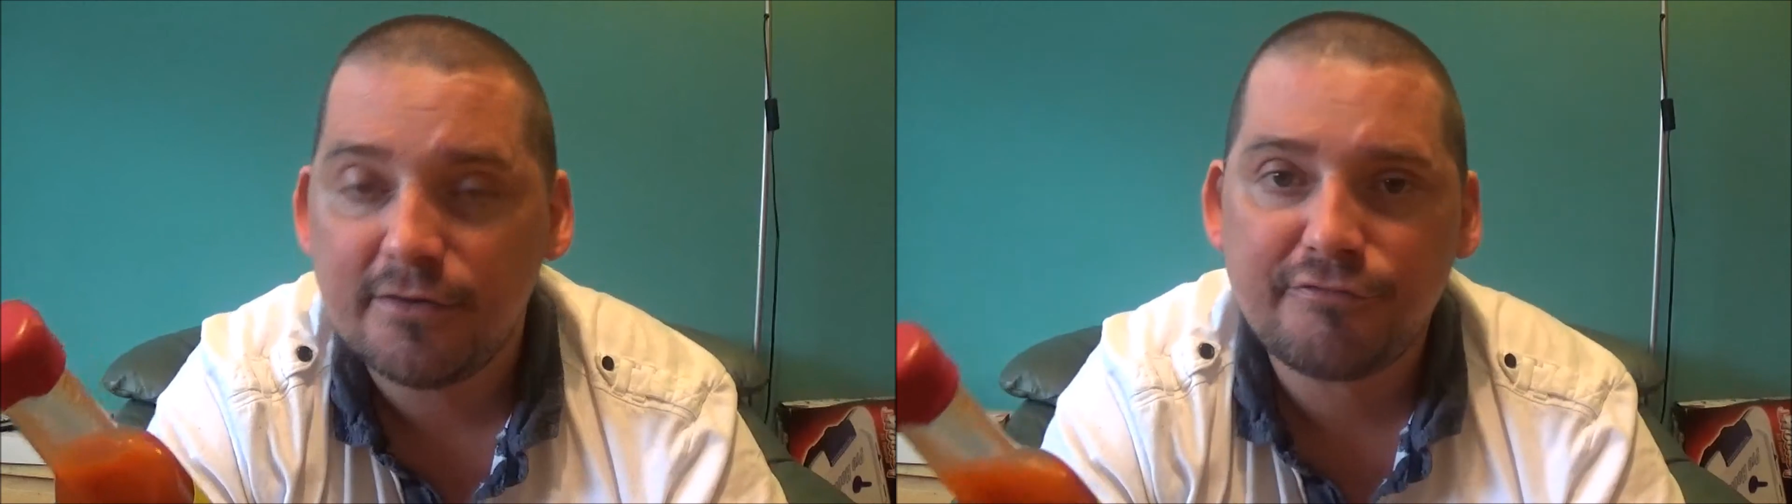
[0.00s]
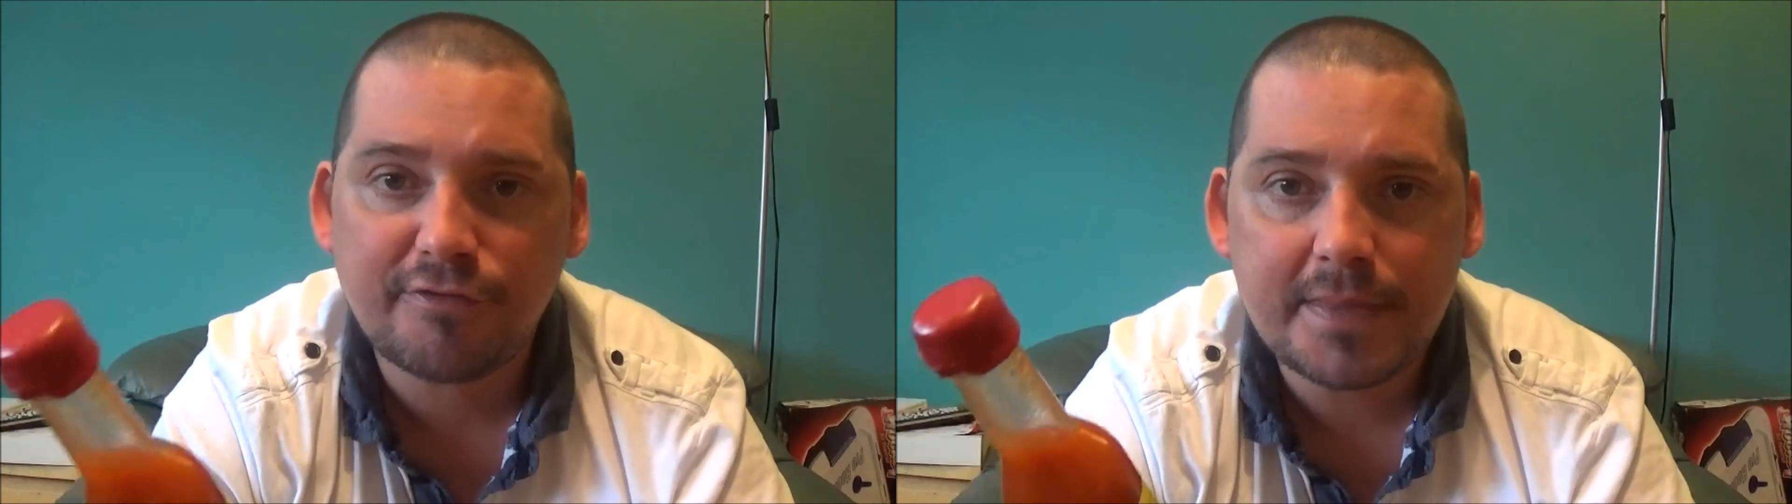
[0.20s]

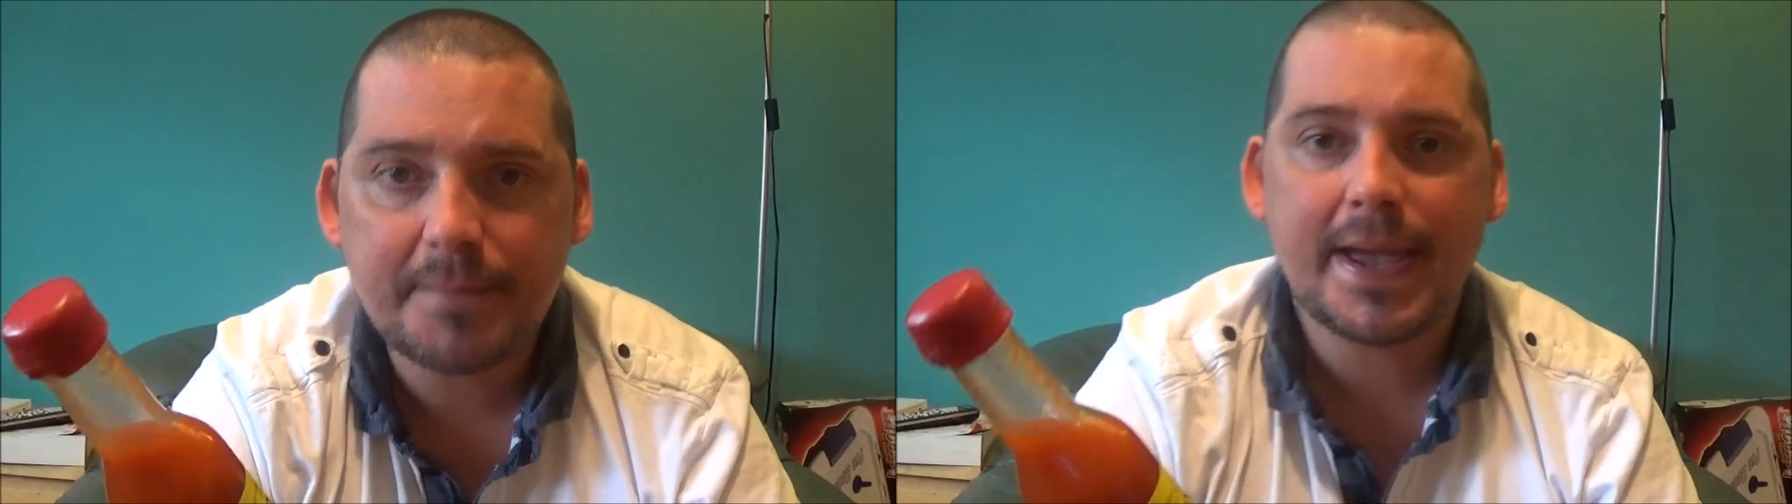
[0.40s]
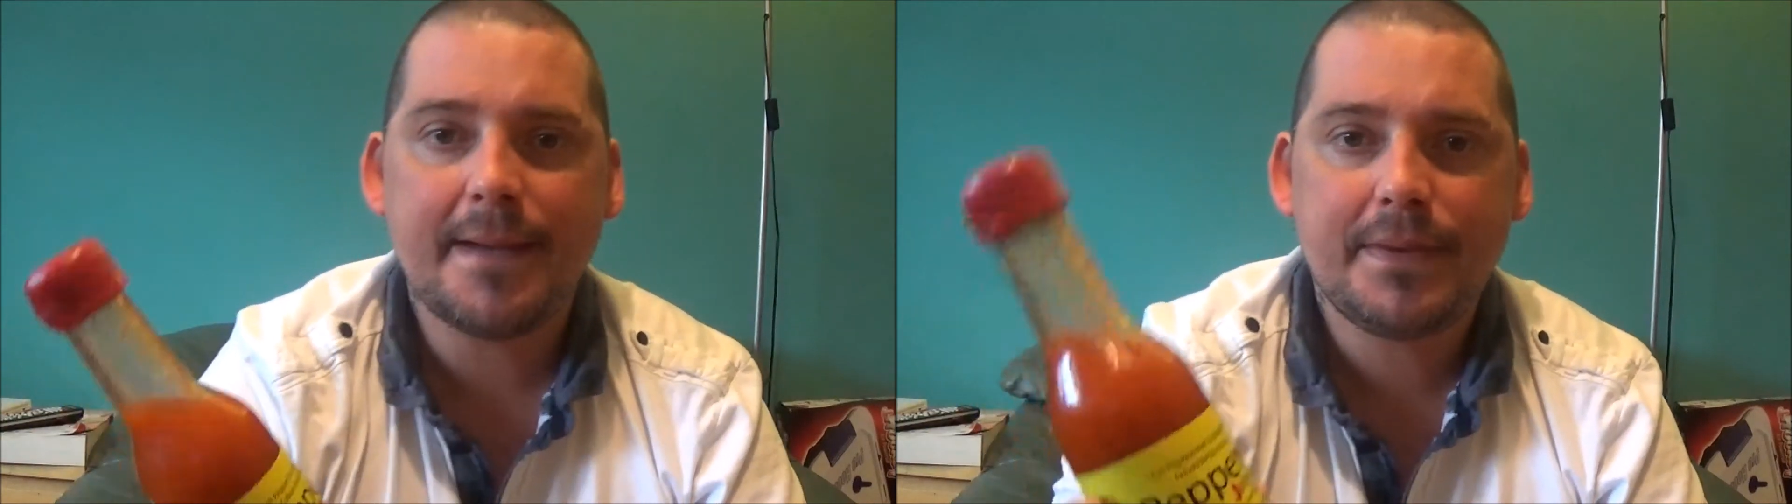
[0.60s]
from the
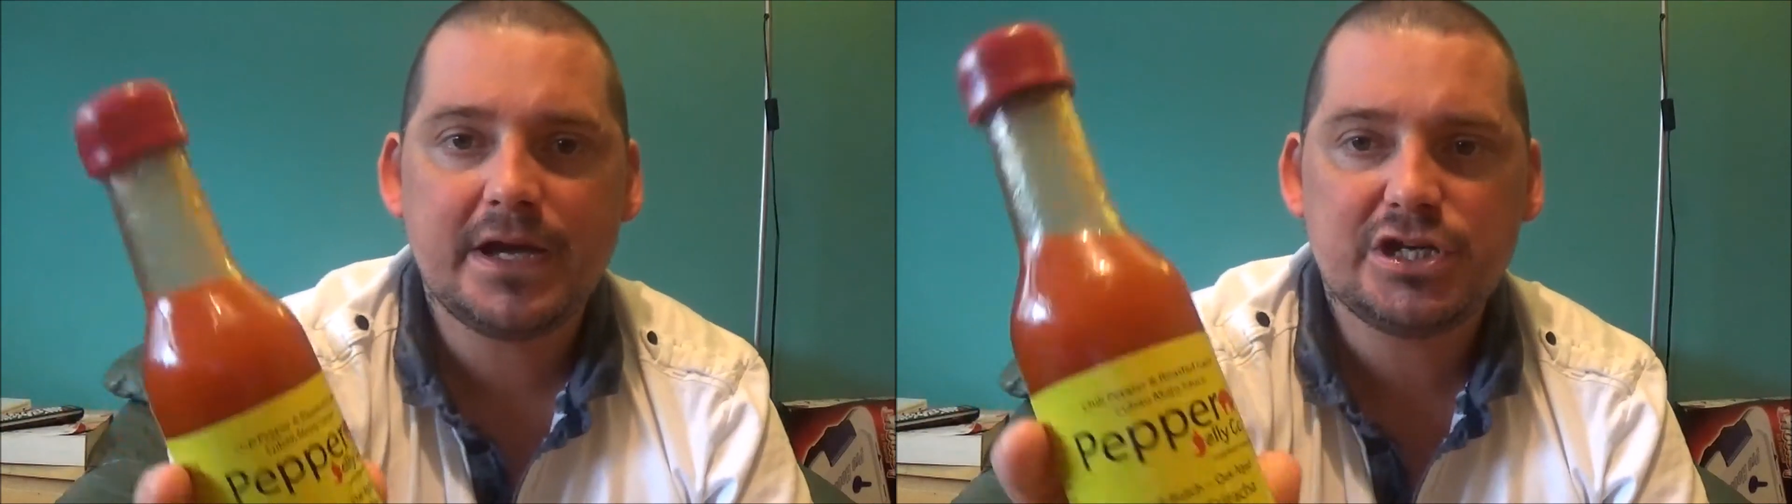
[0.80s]
Pepper